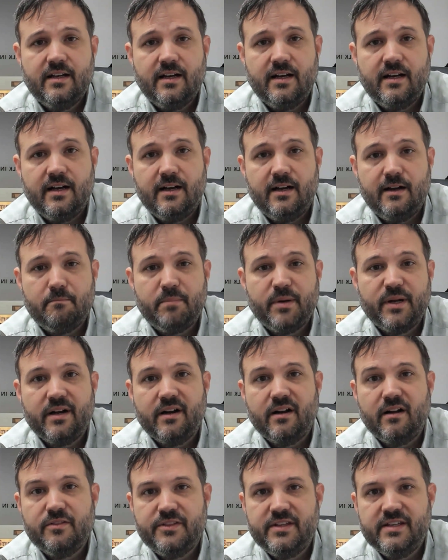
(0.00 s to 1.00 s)

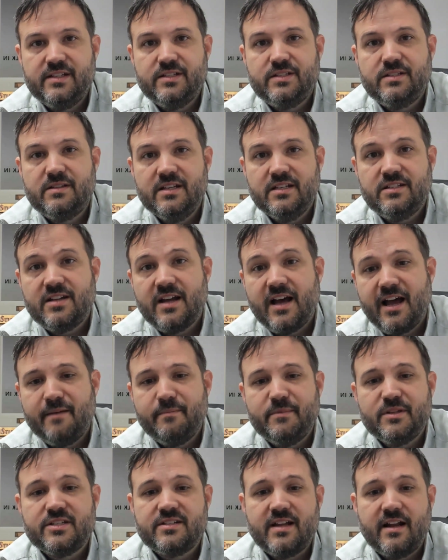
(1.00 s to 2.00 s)
But this
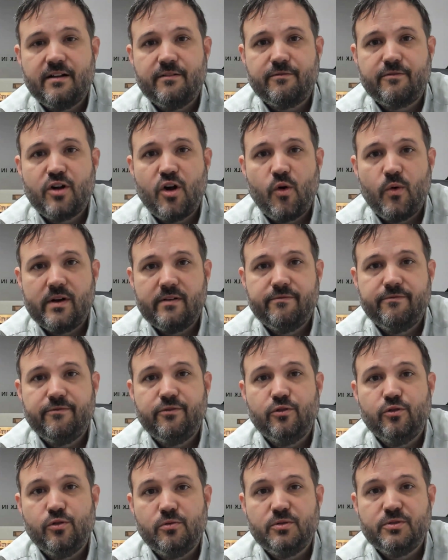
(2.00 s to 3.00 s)
time, instead of going
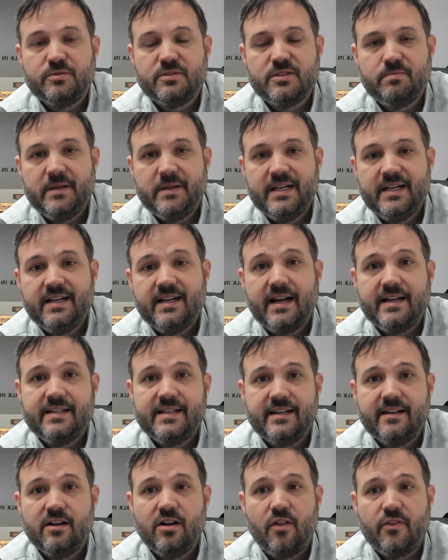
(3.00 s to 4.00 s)
full speed, I
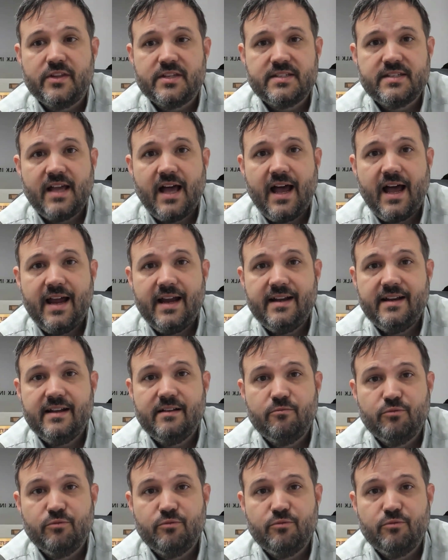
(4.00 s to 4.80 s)
did it on the side,